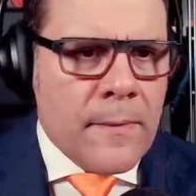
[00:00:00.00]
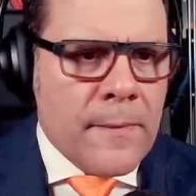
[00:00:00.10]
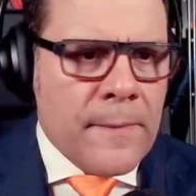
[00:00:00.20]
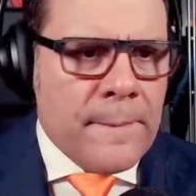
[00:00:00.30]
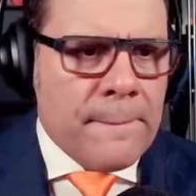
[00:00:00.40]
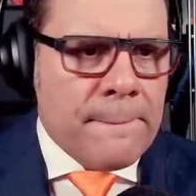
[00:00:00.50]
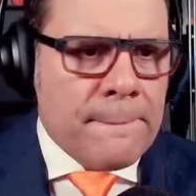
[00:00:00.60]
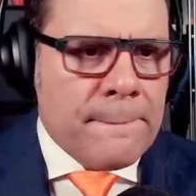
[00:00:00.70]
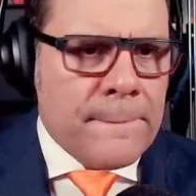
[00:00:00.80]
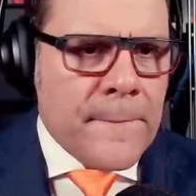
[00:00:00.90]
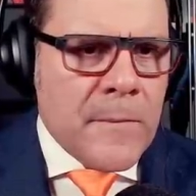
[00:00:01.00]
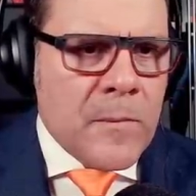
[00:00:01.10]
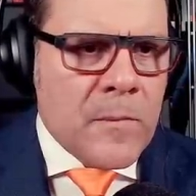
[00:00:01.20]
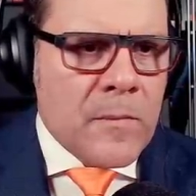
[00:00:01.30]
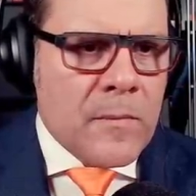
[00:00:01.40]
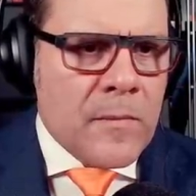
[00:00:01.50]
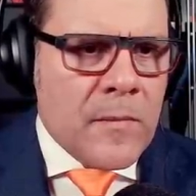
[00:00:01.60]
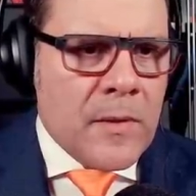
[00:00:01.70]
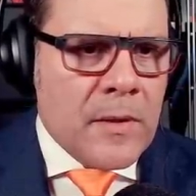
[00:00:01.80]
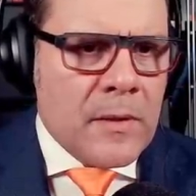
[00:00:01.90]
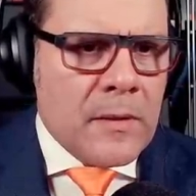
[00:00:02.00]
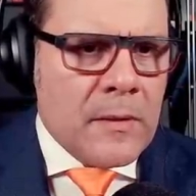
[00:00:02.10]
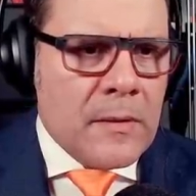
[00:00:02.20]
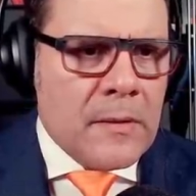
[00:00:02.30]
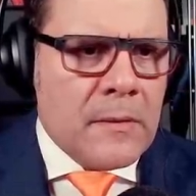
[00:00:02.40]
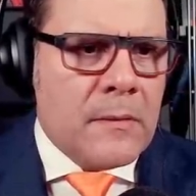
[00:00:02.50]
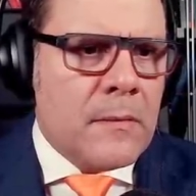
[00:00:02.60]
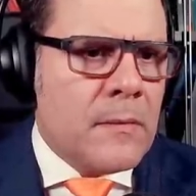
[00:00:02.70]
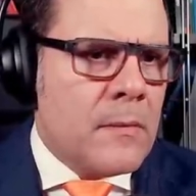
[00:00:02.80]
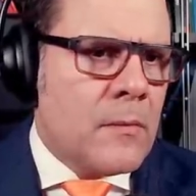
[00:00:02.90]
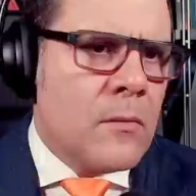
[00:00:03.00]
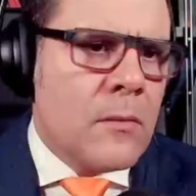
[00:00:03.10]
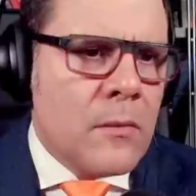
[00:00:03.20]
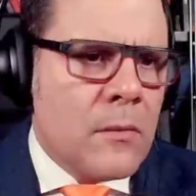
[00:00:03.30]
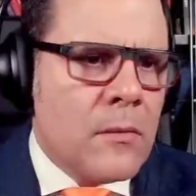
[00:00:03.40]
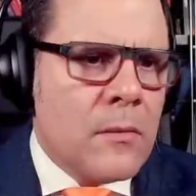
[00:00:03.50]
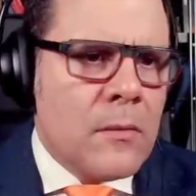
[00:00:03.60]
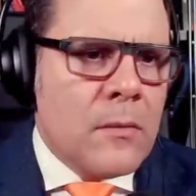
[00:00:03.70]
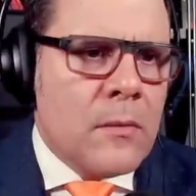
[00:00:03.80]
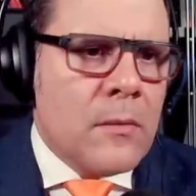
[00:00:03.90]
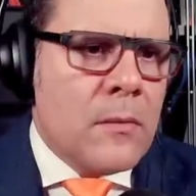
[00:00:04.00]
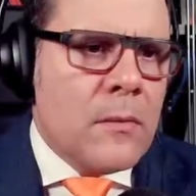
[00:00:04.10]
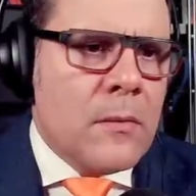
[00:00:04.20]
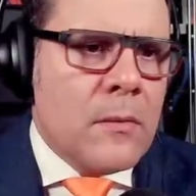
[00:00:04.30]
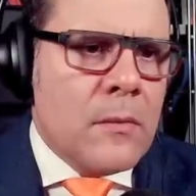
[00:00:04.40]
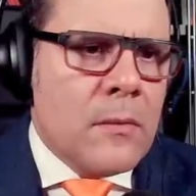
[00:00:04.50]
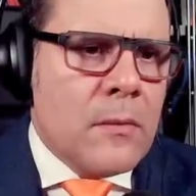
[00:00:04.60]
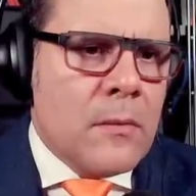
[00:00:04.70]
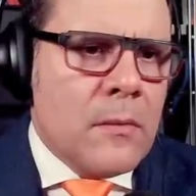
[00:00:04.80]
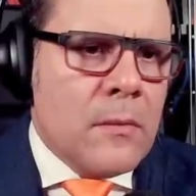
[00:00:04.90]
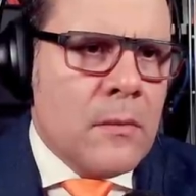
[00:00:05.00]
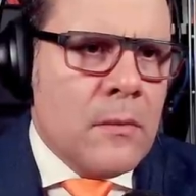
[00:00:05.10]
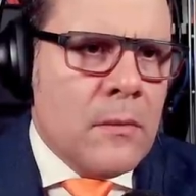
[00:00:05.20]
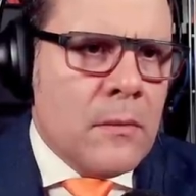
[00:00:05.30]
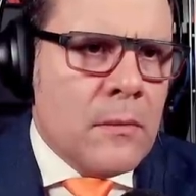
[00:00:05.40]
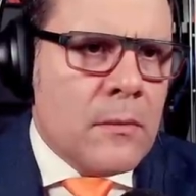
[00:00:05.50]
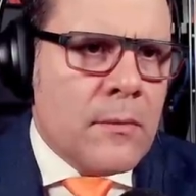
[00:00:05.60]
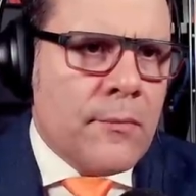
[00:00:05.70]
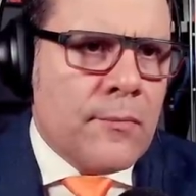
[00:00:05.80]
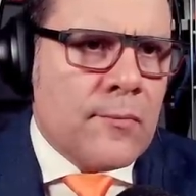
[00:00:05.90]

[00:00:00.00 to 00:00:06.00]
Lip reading: No words are spoken by the person on screen.